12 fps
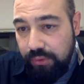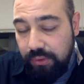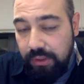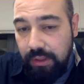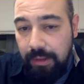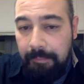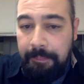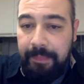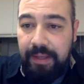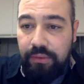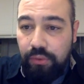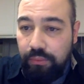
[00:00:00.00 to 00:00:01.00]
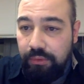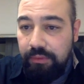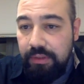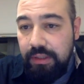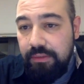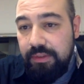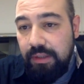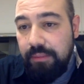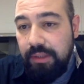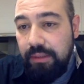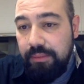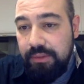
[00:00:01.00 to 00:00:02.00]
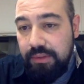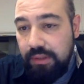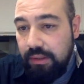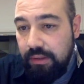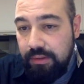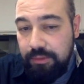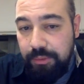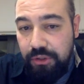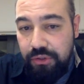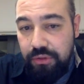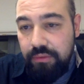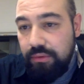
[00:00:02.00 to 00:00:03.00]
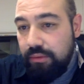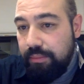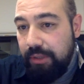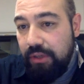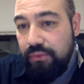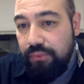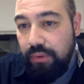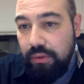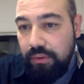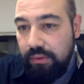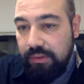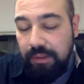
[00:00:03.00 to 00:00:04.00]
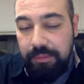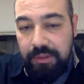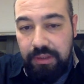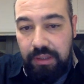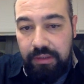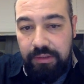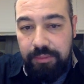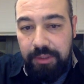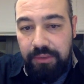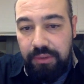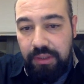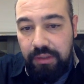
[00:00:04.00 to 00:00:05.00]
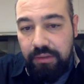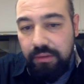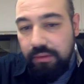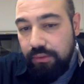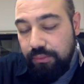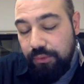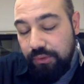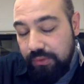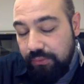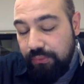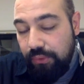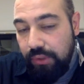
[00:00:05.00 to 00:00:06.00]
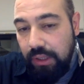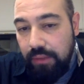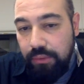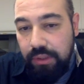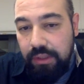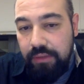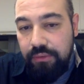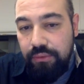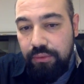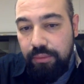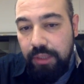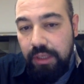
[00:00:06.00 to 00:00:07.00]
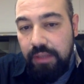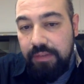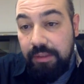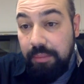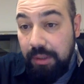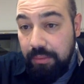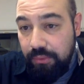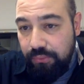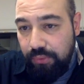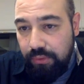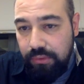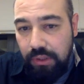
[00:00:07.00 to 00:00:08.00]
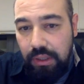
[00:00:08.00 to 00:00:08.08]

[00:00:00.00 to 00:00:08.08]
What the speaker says: Okay, later on we will give some names special to page fault or something like this, but you can, for now, you can assume it's a memory fault.